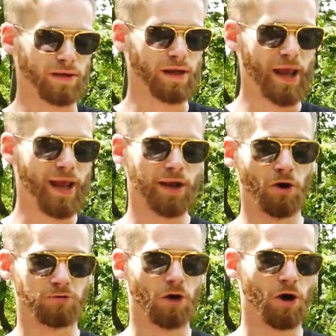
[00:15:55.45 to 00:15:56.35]
And
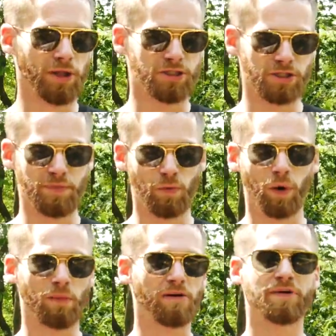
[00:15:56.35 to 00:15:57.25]
overall, this has been one
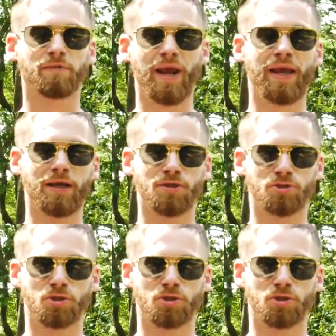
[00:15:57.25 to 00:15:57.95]
of my favorite handguns to